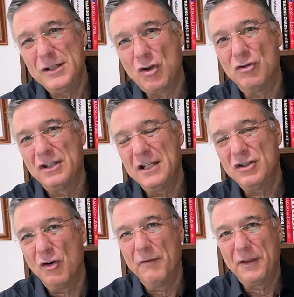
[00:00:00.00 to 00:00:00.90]
consists
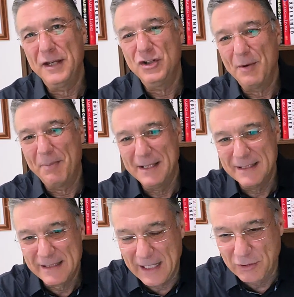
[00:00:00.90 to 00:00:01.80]
of 3 Japanese
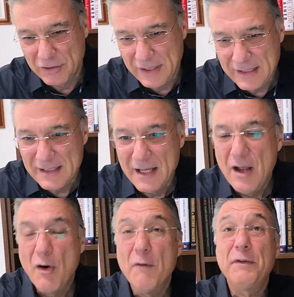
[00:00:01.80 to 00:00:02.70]
candlesticks,
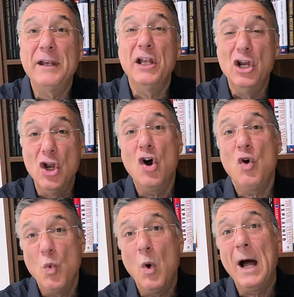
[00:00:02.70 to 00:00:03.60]
of 3
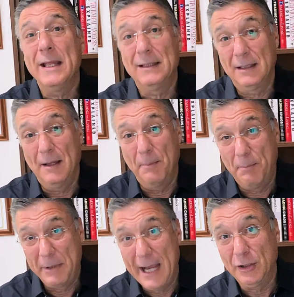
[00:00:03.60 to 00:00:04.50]
long white
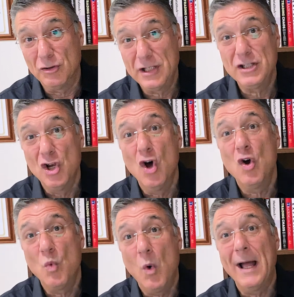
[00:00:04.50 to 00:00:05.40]
candlesticks,
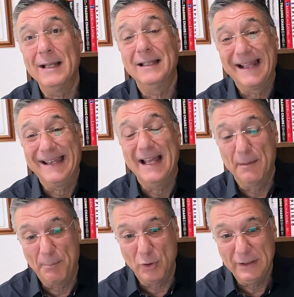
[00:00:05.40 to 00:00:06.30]
long white real
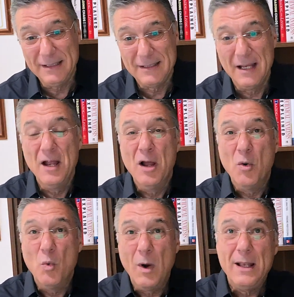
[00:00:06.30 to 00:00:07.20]
bodies,
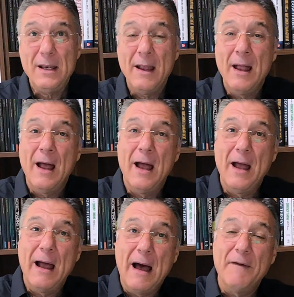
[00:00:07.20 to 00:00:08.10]
one
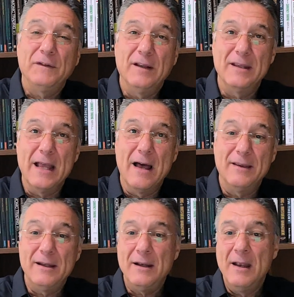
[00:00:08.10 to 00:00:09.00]
after the
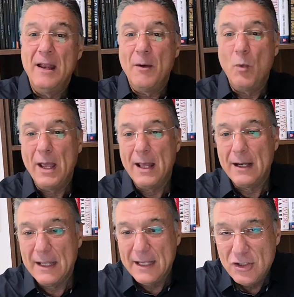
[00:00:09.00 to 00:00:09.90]
other, where
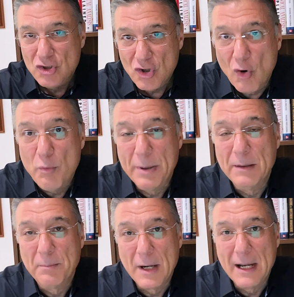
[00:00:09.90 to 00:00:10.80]
each open
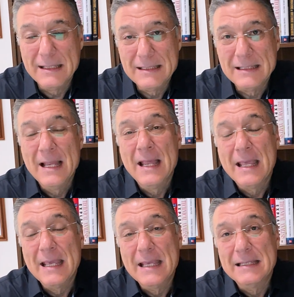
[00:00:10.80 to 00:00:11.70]
price
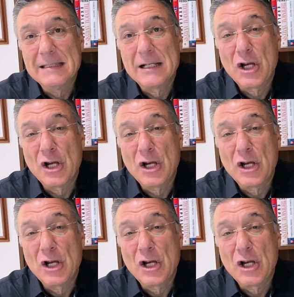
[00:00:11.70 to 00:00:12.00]
is